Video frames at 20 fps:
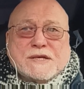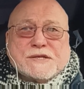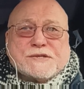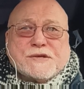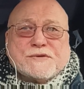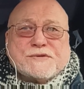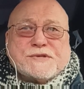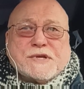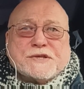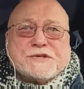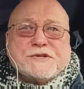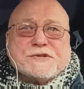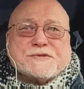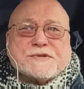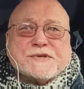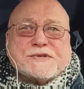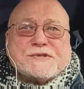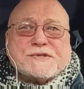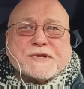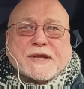So such is
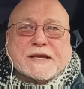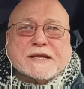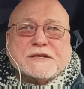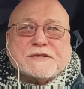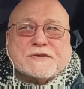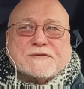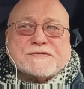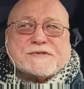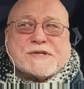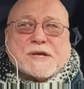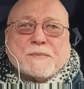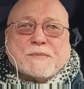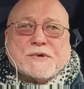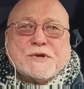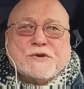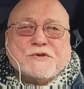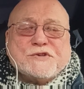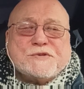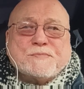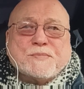the state of someone
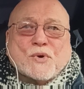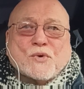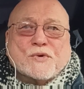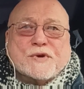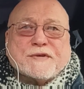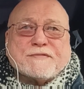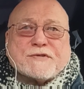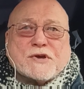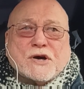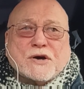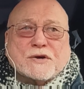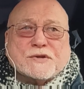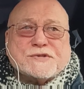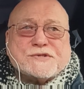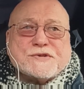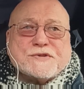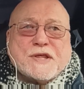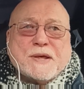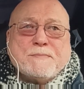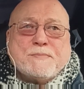who's born of God.
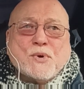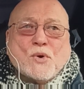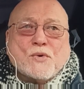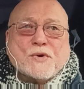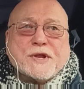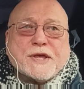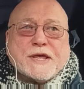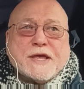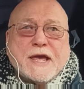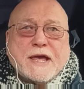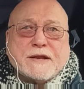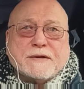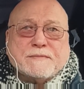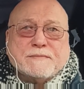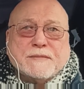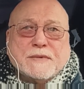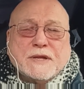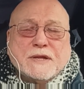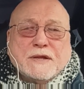So they're born again.